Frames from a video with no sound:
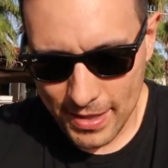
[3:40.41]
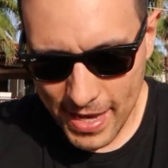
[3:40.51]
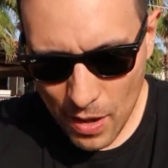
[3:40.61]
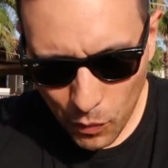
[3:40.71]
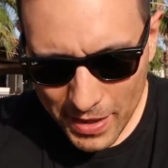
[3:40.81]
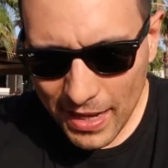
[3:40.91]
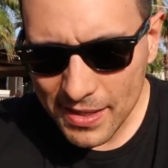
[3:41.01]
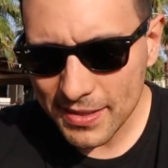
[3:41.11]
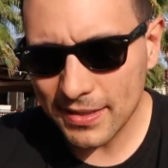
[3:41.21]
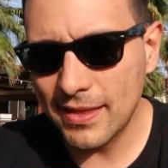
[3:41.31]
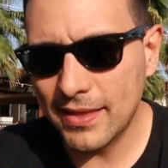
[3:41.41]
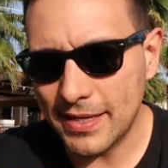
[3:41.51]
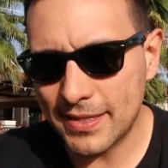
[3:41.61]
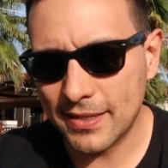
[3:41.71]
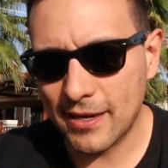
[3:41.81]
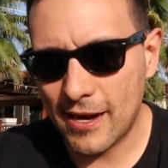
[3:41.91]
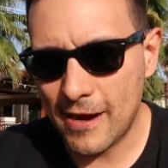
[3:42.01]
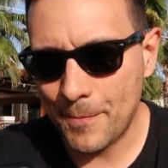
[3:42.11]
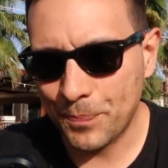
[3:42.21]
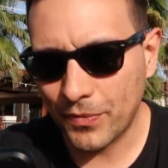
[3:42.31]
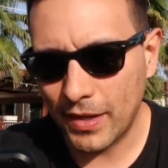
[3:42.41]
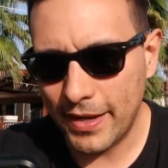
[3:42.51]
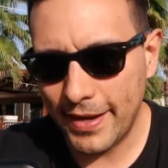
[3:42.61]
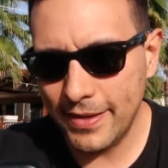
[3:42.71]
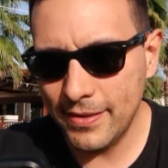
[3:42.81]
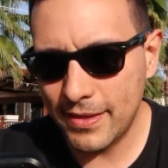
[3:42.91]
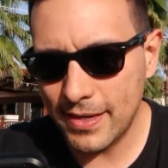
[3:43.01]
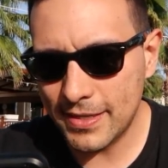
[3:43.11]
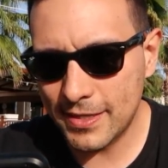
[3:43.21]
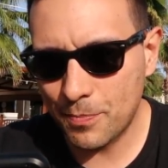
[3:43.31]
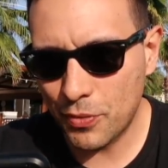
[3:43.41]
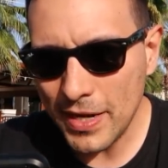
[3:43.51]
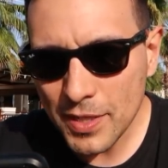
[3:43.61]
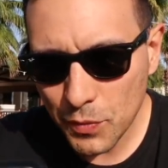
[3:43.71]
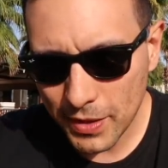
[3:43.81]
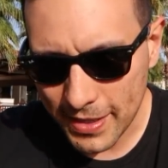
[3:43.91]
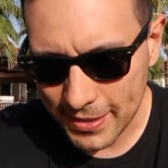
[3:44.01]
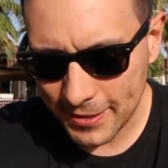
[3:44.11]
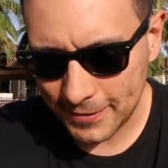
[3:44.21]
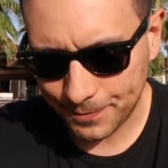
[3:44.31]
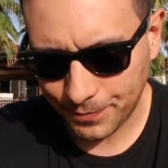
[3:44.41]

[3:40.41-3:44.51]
Yeah, what else is in this um, in this press release?